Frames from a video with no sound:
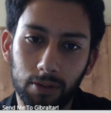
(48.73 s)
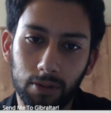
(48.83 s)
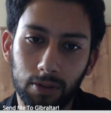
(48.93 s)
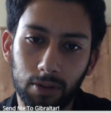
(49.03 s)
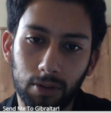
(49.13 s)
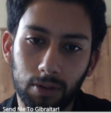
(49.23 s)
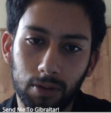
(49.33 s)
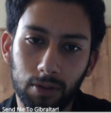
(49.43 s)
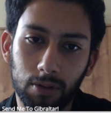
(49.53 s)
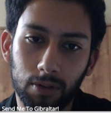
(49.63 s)

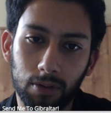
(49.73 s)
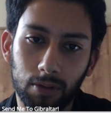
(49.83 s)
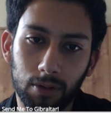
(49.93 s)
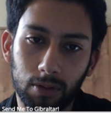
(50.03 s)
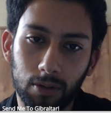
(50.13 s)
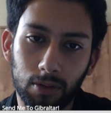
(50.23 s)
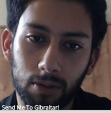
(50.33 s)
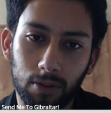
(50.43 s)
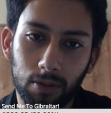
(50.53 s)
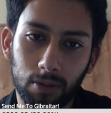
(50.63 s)

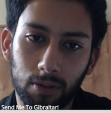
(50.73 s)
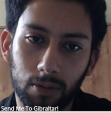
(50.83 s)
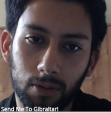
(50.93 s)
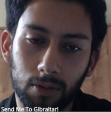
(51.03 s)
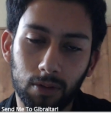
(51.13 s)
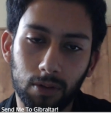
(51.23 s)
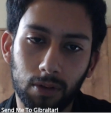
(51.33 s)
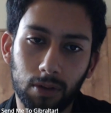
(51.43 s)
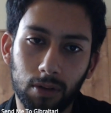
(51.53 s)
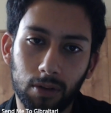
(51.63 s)
Nothing is said.